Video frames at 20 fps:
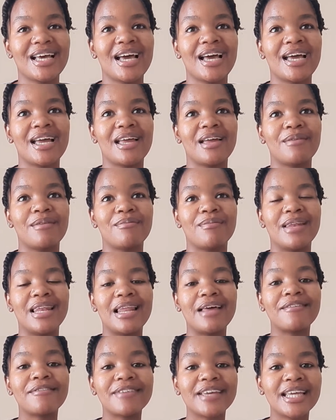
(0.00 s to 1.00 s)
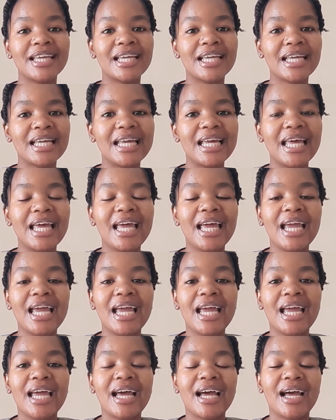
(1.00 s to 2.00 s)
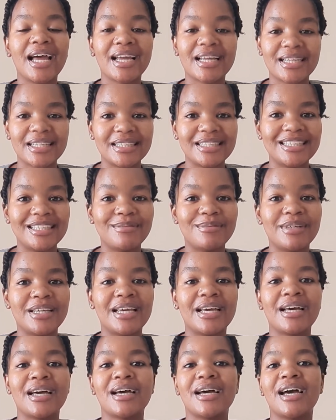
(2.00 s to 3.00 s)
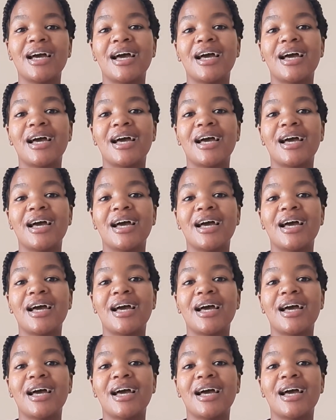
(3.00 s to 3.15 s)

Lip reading: I am loving academia.